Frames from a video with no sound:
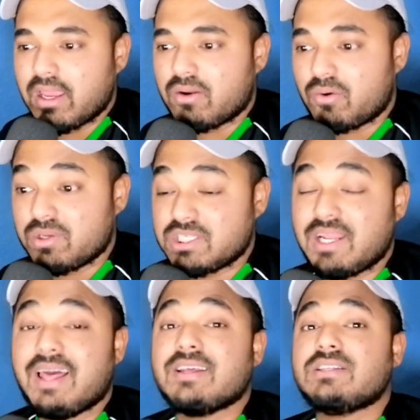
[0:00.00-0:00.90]
and
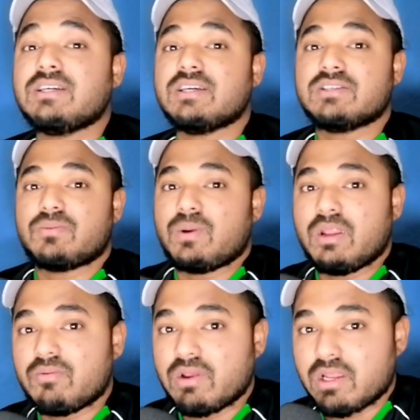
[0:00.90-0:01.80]
originality is
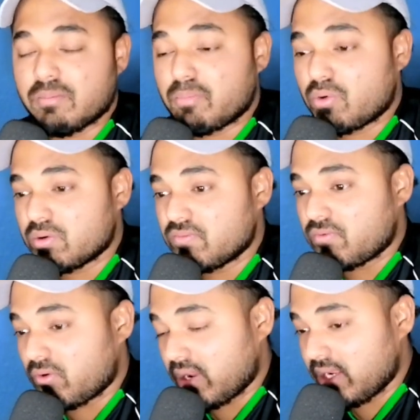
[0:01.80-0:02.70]
really, really important
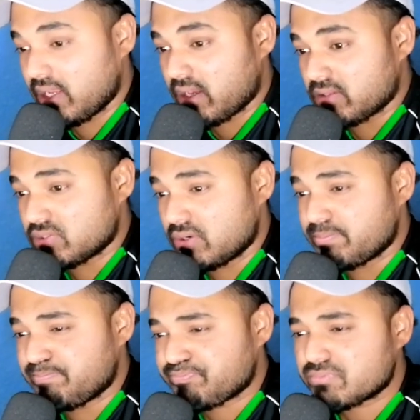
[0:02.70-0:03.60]
for any culture,